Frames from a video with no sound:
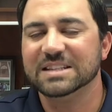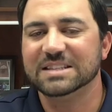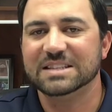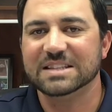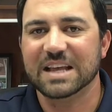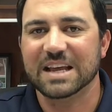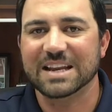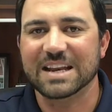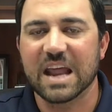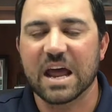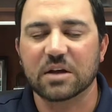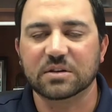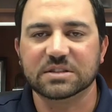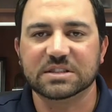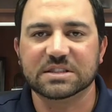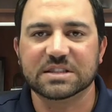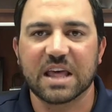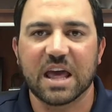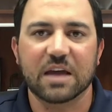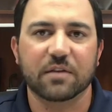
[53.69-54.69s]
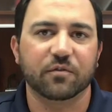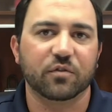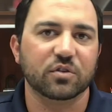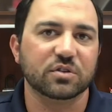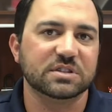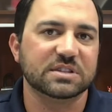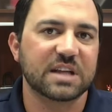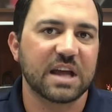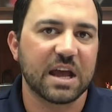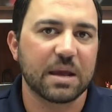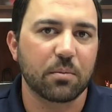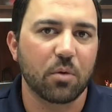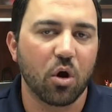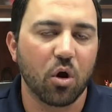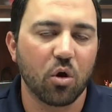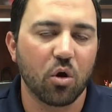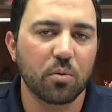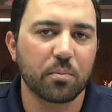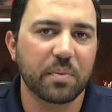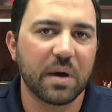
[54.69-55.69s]
announced that first-time
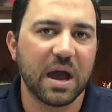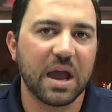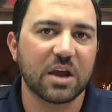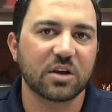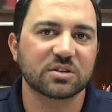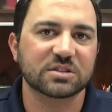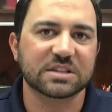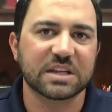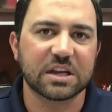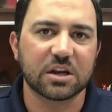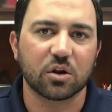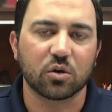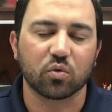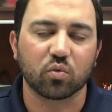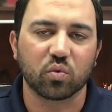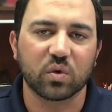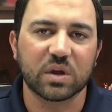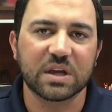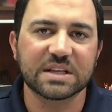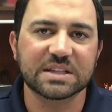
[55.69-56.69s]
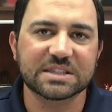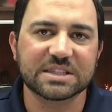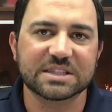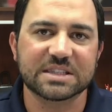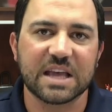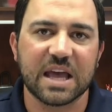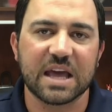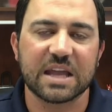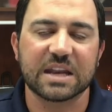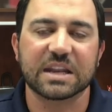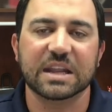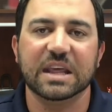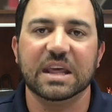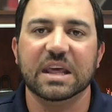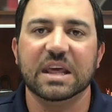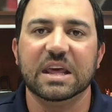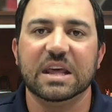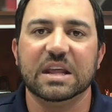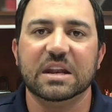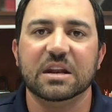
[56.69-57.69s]
home buyers need a reset
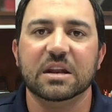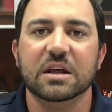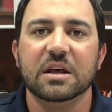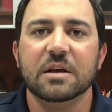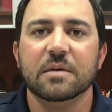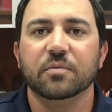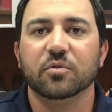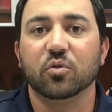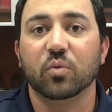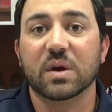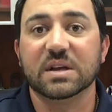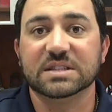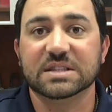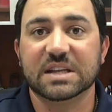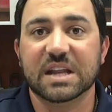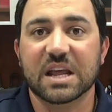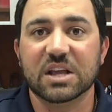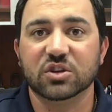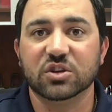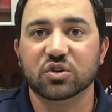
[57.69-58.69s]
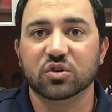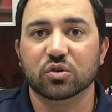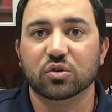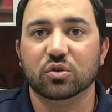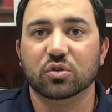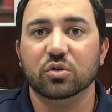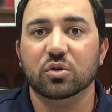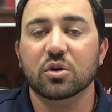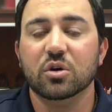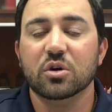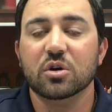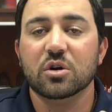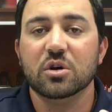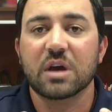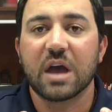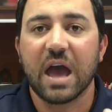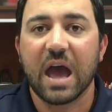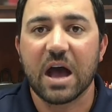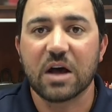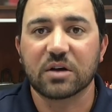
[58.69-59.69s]
in the residential
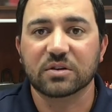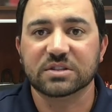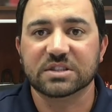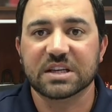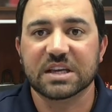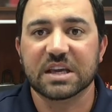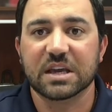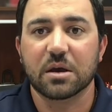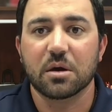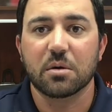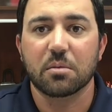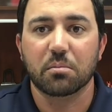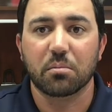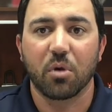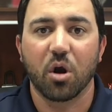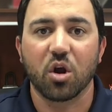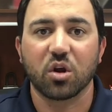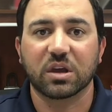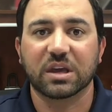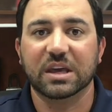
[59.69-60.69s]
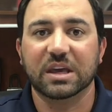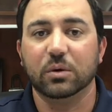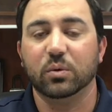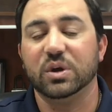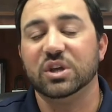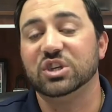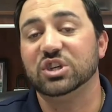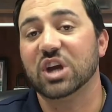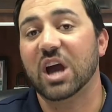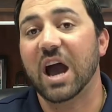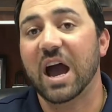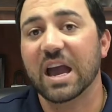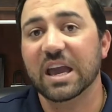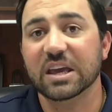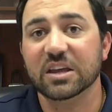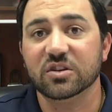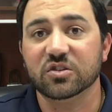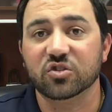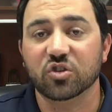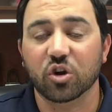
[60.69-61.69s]
housing market, which I
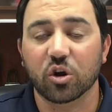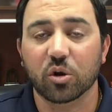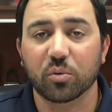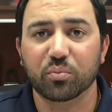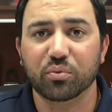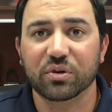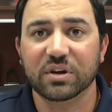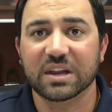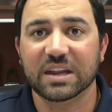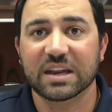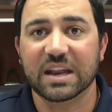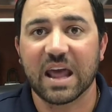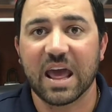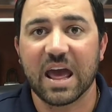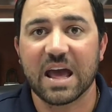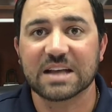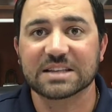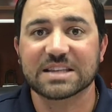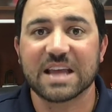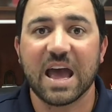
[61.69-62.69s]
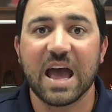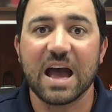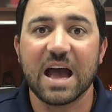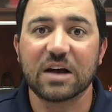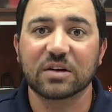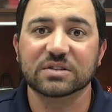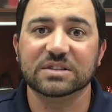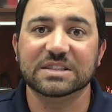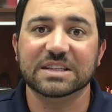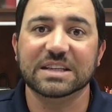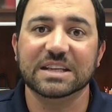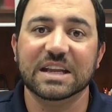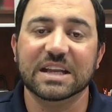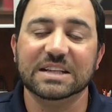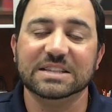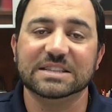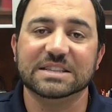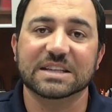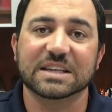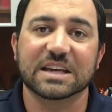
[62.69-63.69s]
interpreted as housing needs
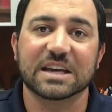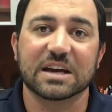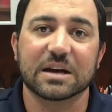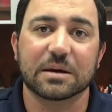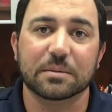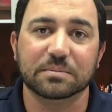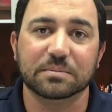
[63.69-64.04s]
to come